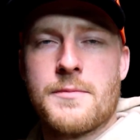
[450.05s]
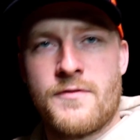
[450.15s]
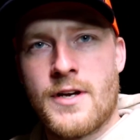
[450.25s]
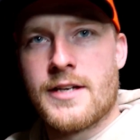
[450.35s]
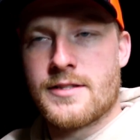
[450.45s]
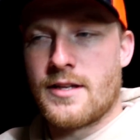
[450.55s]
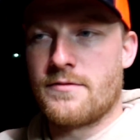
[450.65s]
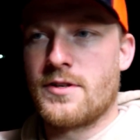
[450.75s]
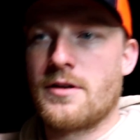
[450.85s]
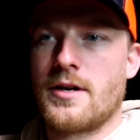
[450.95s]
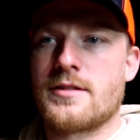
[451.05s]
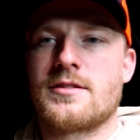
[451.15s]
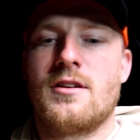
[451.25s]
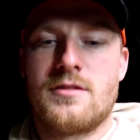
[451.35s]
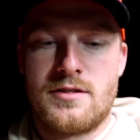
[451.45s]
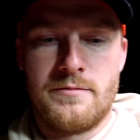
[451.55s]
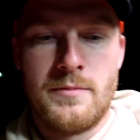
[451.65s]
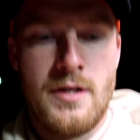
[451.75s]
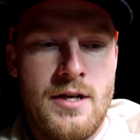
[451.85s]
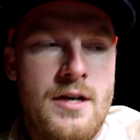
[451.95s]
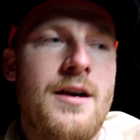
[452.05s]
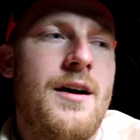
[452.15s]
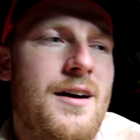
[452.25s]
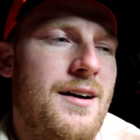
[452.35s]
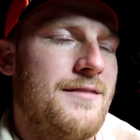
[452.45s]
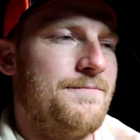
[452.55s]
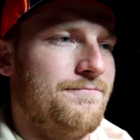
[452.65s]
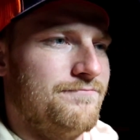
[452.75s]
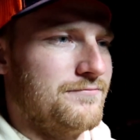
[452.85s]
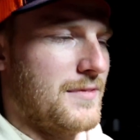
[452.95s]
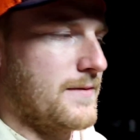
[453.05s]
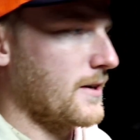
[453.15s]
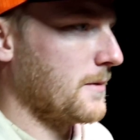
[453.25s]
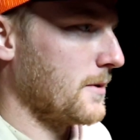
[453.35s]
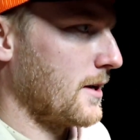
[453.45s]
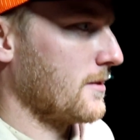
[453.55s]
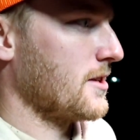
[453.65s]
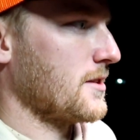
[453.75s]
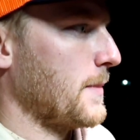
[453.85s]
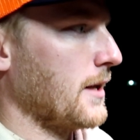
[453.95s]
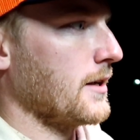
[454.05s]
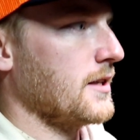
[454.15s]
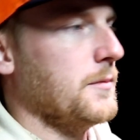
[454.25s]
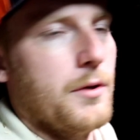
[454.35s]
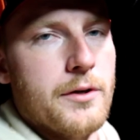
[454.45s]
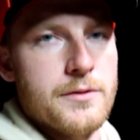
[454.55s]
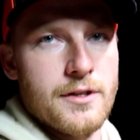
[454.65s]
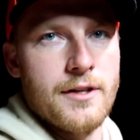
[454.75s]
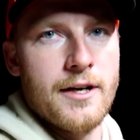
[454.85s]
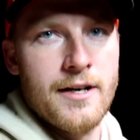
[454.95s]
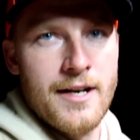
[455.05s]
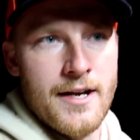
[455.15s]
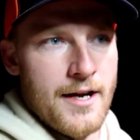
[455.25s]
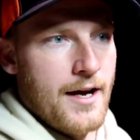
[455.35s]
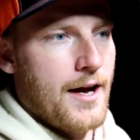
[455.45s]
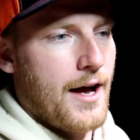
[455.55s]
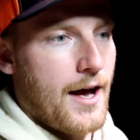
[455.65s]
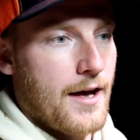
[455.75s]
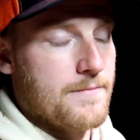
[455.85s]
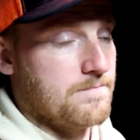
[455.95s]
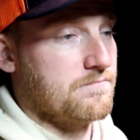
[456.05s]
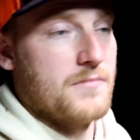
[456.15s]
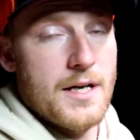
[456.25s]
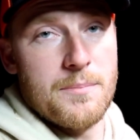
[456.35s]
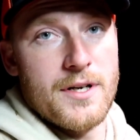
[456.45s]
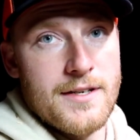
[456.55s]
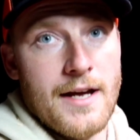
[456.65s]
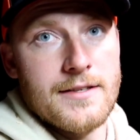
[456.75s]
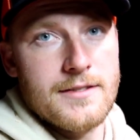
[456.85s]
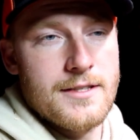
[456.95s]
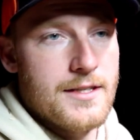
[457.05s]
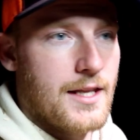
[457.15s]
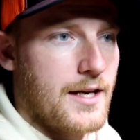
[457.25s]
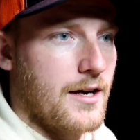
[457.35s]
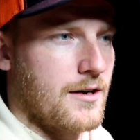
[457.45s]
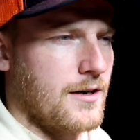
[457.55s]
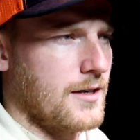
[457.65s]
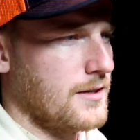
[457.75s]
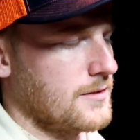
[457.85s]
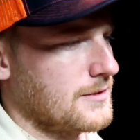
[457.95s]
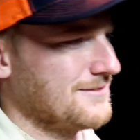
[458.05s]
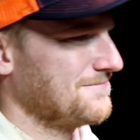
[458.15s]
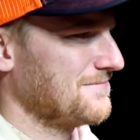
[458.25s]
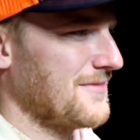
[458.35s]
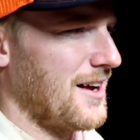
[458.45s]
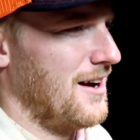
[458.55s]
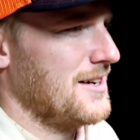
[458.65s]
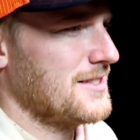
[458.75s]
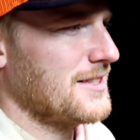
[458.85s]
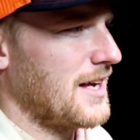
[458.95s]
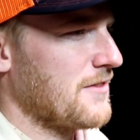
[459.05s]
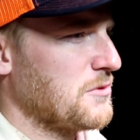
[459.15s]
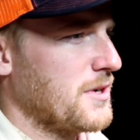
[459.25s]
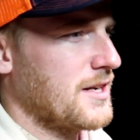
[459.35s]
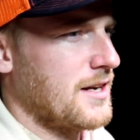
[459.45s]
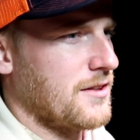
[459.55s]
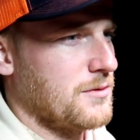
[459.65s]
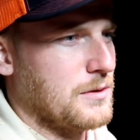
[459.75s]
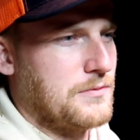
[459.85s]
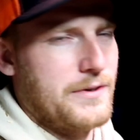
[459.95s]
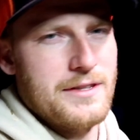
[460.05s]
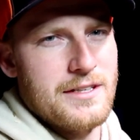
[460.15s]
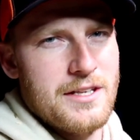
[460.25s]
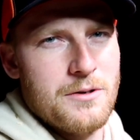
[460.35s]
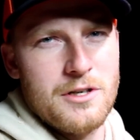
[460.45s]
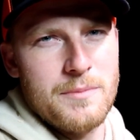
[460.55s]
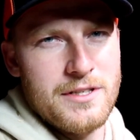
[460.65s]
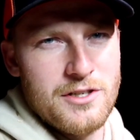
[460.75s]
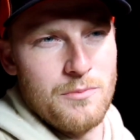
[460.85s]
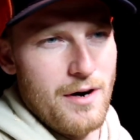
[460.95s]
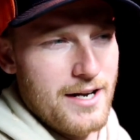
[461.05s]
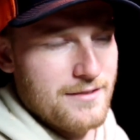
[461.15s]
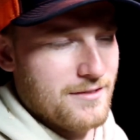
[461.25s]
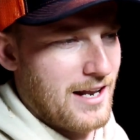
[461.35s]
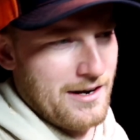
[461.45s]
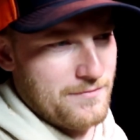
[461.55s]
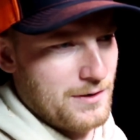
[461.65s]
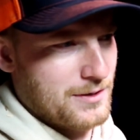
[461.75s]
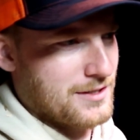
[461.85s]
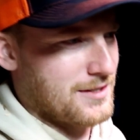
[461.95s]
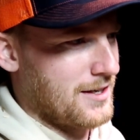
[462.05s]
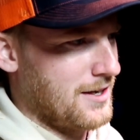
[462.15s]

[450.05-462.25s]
If you guys saw that video, I installed some I forget what they were, just some LED blues on there. They're pretty nice. They are, honestly, everybody kind of threw a fit that they were going to be too bright and out of focus.